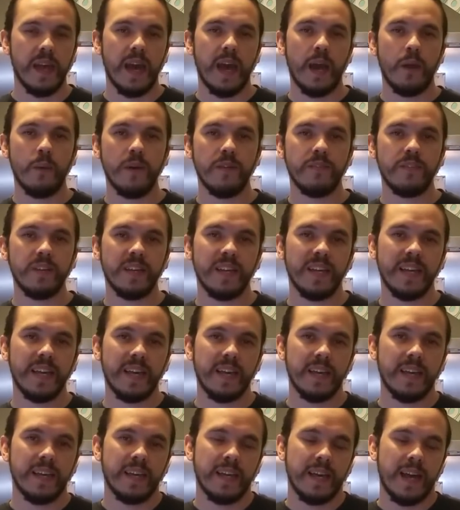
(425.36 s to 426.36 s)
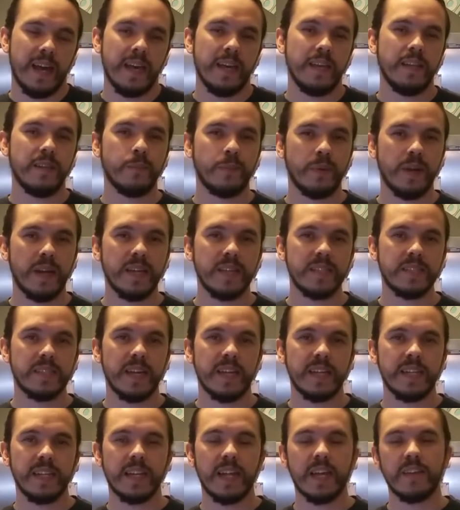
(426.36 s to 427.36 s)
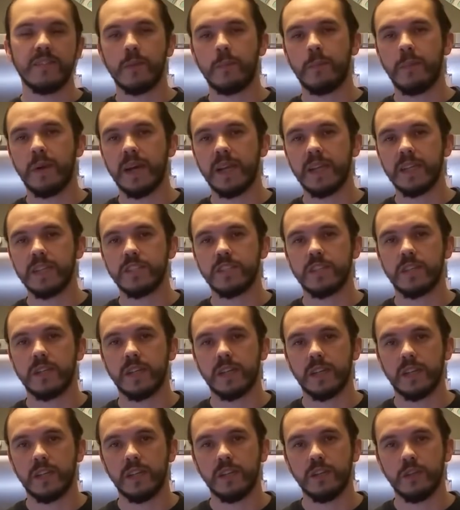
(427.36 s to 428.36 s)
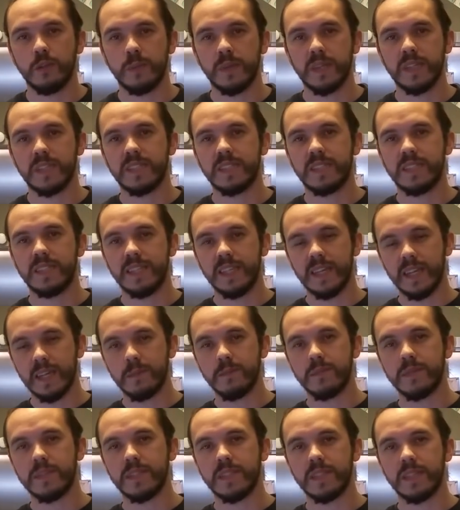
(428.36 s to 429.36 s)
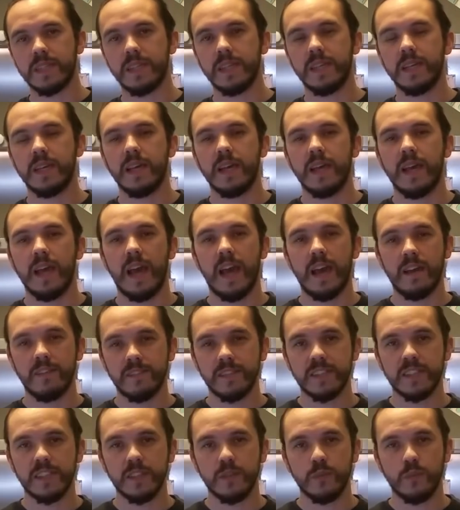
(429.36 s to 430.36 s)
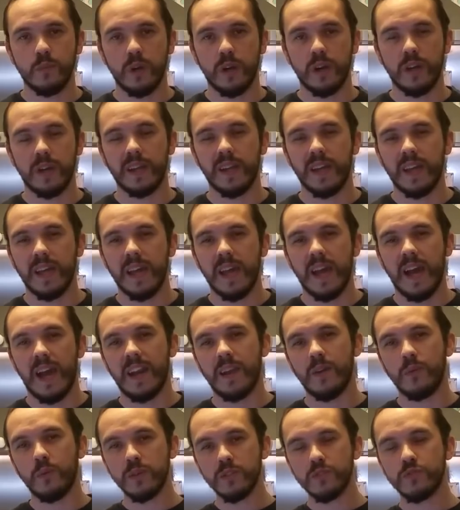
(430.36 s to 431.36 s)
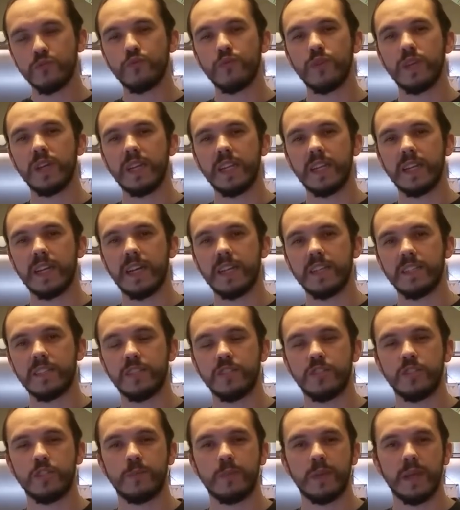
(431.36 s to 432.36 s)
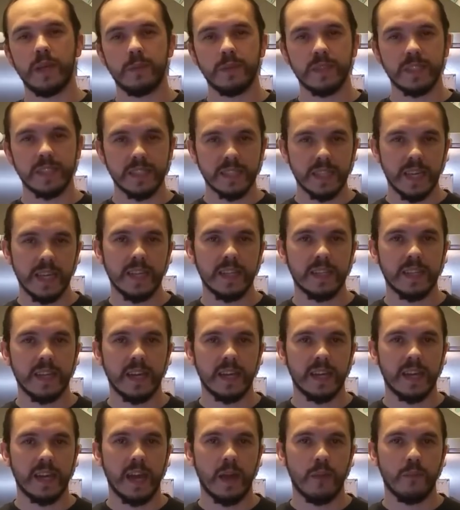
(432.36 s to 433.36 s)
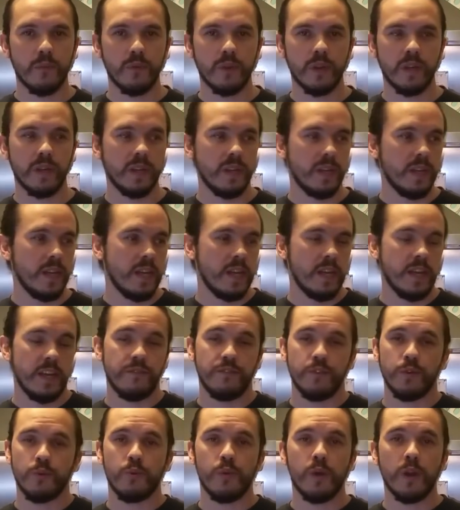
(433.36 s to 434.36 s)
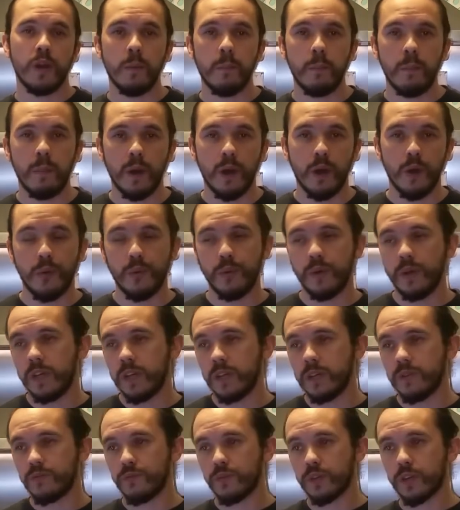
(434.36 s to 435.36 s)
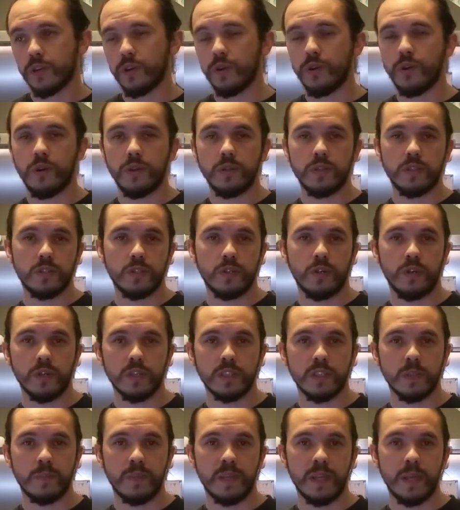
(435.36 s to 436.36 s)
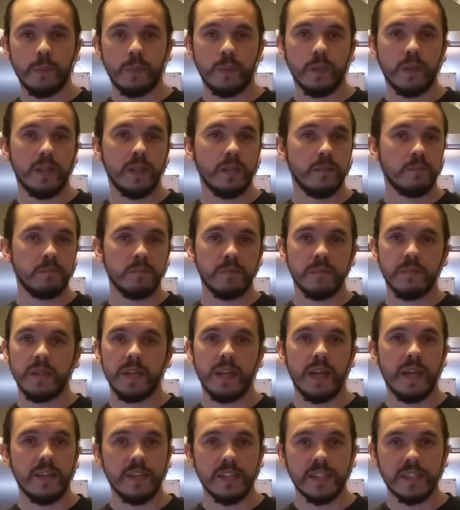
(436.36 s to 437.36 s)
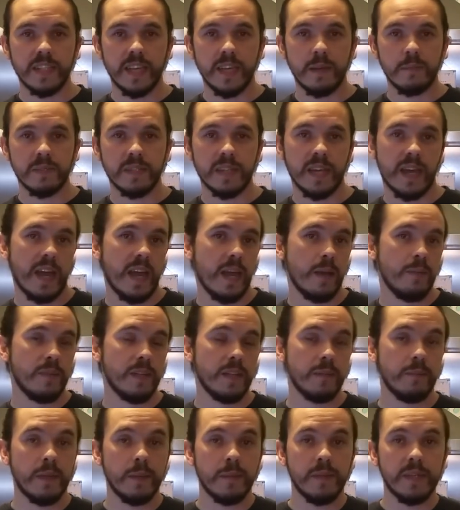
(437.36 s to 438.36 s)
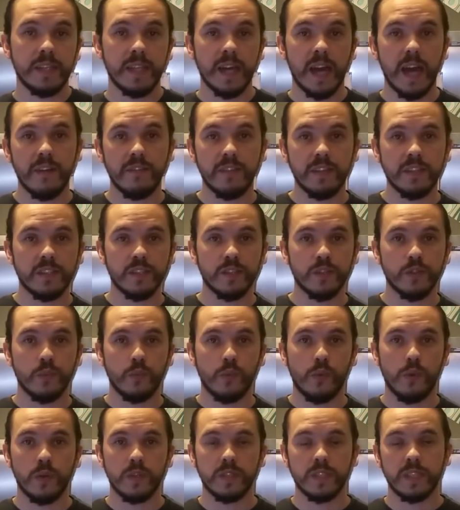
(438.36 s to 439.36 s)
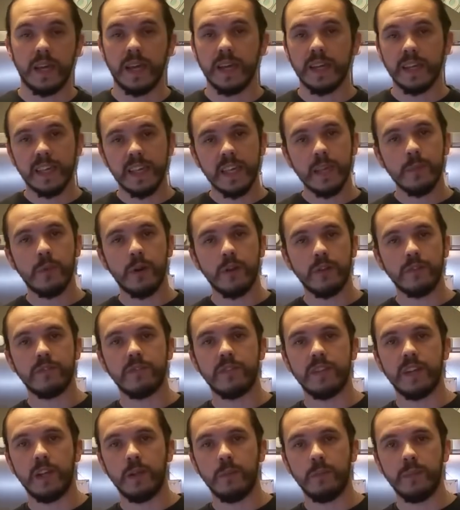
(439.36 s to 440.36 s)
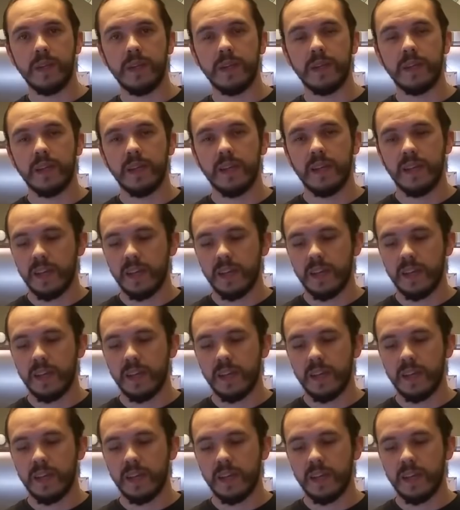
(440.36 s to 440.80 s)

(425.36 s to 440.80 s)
However, in the past I did have a Panasonic Lumix DMC FT1, and it was really nice to just be able to take that camera, if you were on a boat, record, talk to people, at the same time then maybe dive into the water and keep on filming.